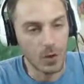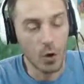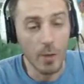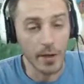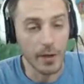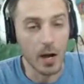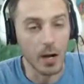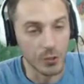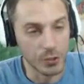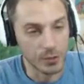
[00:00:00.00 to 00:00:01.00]
oh my
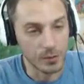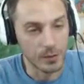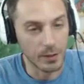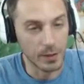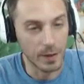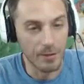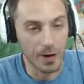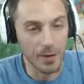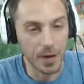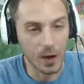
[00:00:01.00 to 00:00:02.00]
gosh, I
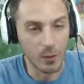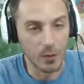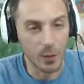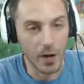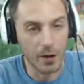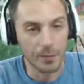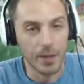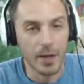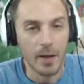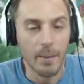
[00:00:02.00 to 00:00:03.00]
finally got one, wow.
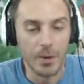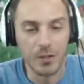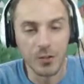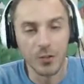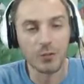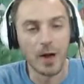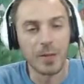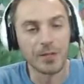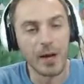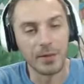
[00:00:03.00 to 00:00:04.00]
But it's also
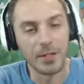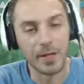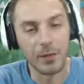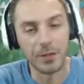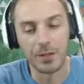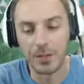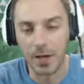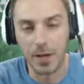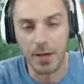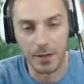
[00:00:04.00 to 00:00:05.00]
finally time to take out these
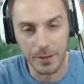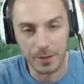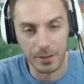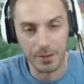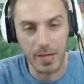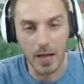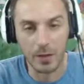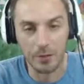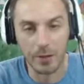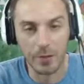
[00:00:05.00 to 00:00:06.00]

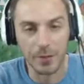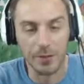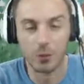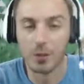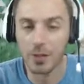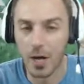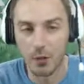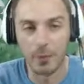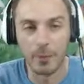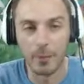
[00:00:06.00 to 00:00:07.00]
Talonflame because they're really not
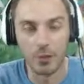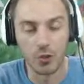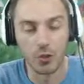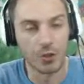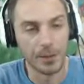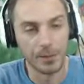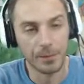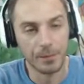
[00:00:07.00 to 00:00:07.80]
doing me much good.